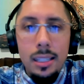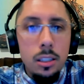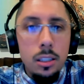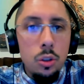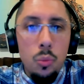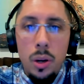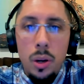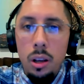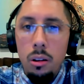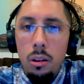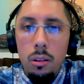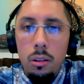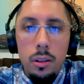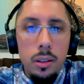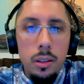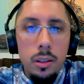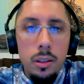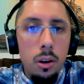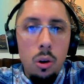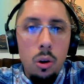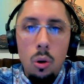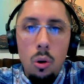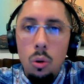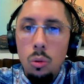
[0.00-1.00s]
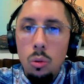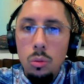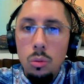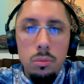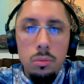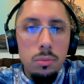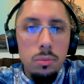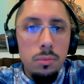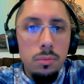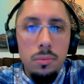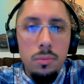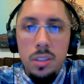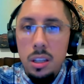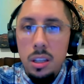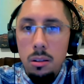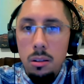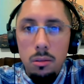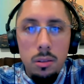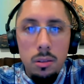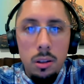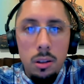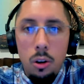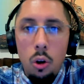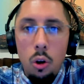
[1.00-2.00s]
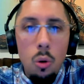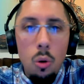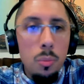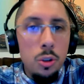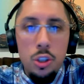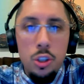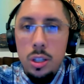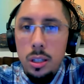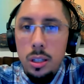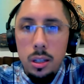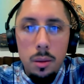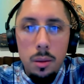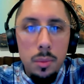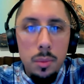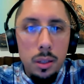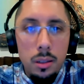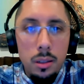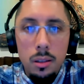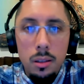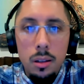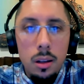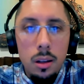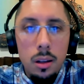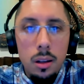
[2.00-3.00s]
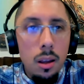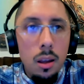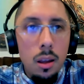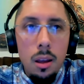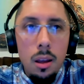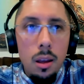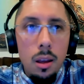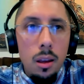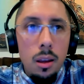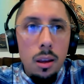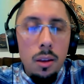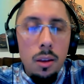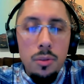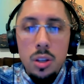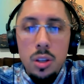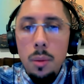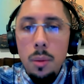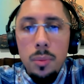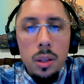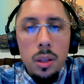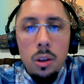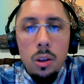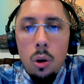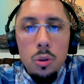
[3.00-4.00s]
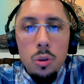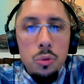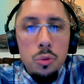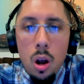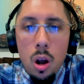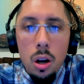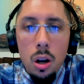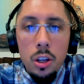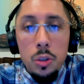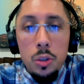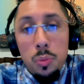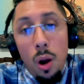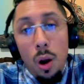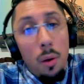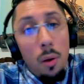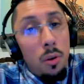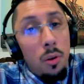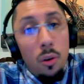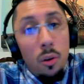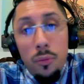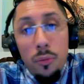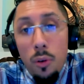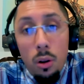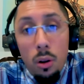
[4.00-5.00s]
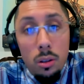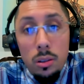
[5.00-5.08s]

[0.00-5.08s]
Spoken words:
wheel in the whole deal, in the whole machine. I mean, if something goes wrong, it's probably your fault.